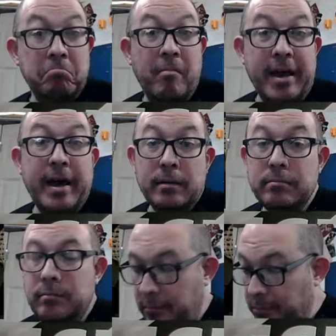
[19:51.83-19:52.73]
Yeah.
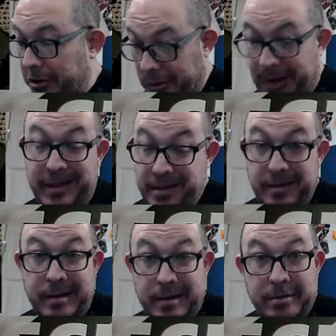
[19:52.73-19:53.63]
Do I think
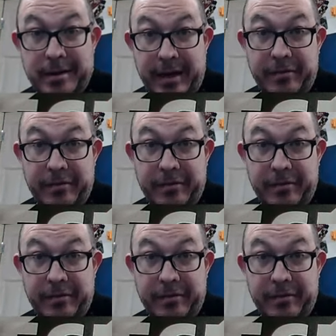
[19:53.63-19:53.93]
that it'll get